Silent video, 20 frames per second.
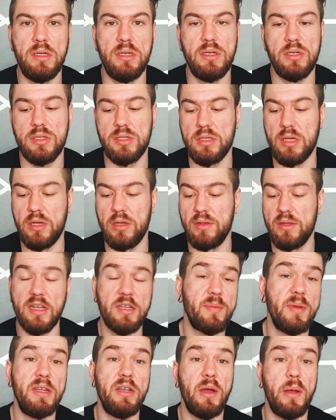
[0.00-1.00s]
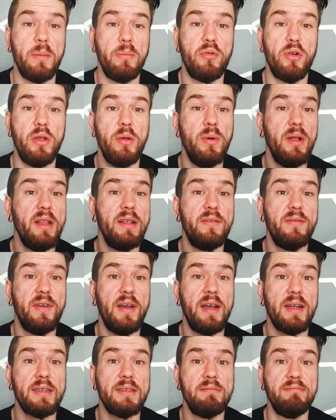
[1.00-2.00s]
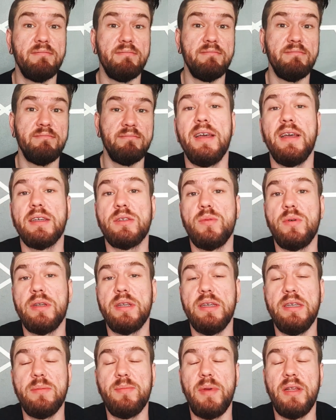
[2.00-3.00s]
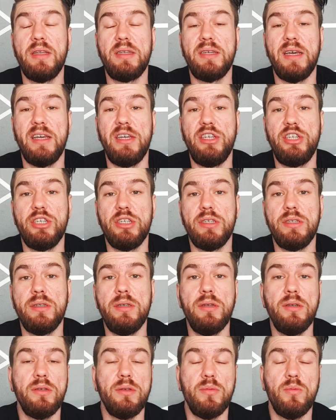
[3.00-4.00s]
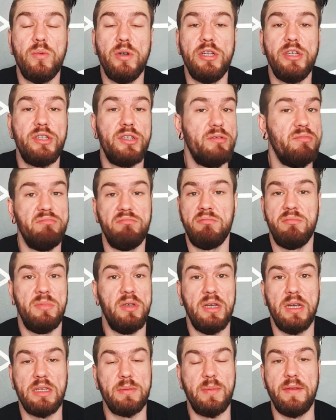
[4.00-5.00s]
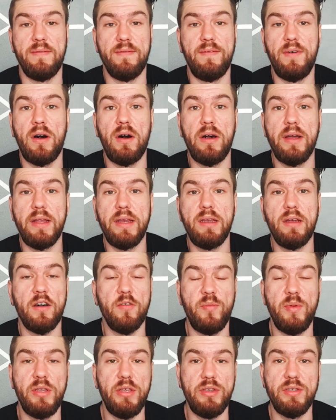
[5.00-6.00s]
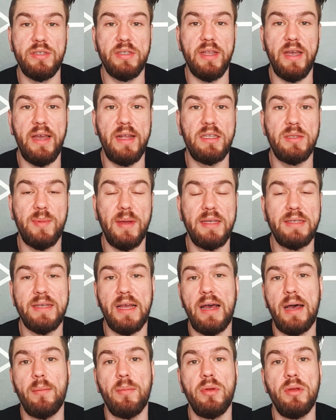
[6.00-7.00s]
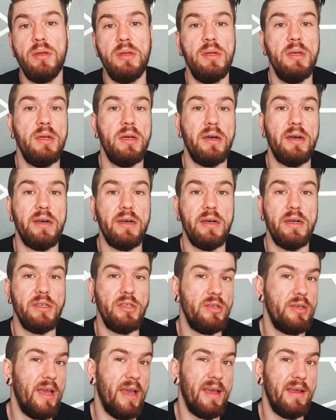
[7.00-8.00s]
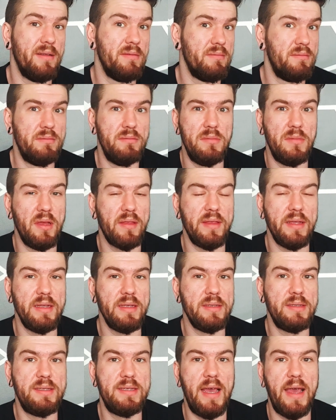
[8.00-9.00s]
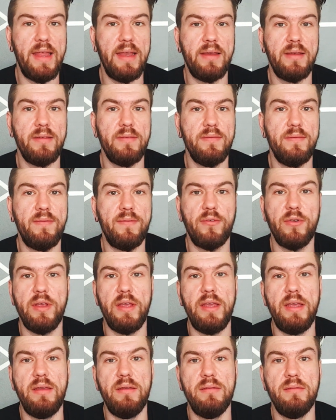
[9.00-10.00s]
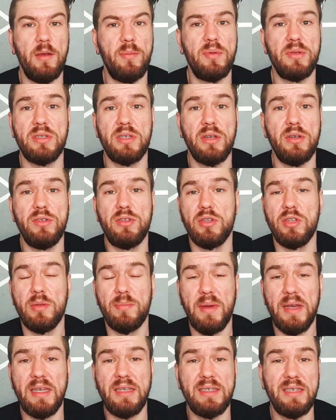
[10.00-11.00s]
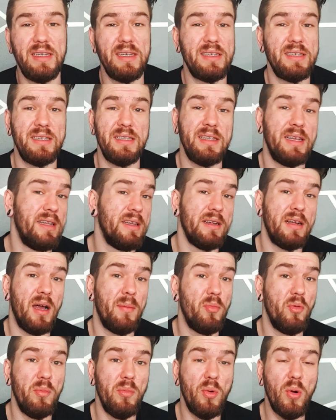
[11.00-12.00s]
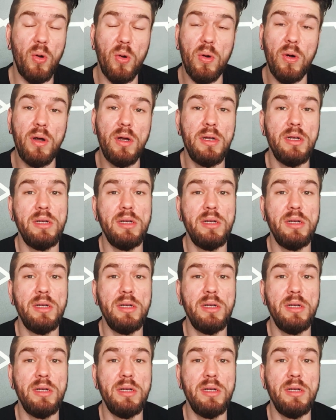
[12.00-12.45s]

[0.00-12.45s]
So that's been going pretty well, in fact. Next one is meditation, which has been fine. I've been using the Headspace app. You get, I think, 10 free episodes on the basics and then a couple more.